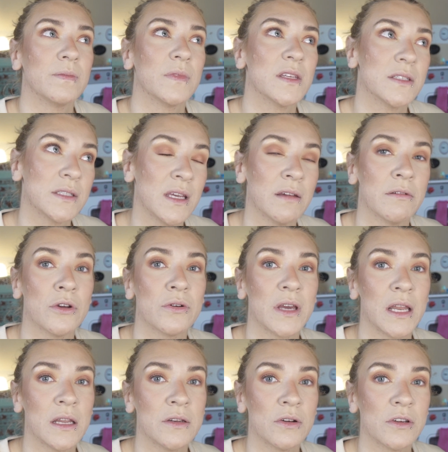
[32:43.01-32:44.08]
serial
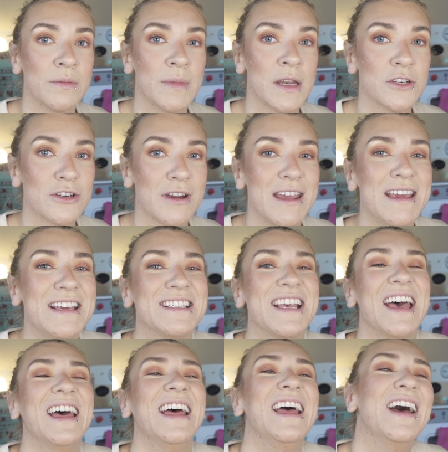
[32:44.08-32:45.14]
killer documentaries
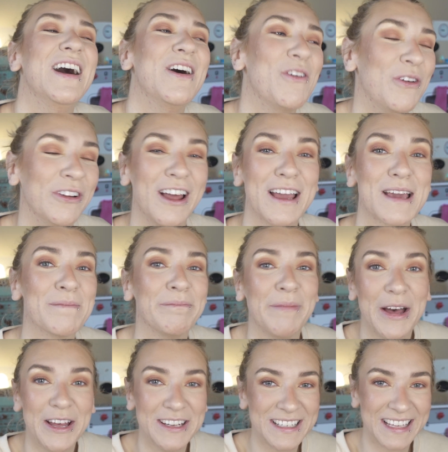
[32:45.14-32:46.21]
or like
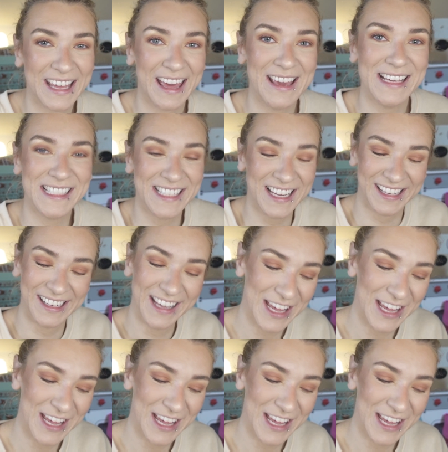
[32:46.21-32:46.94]
murder case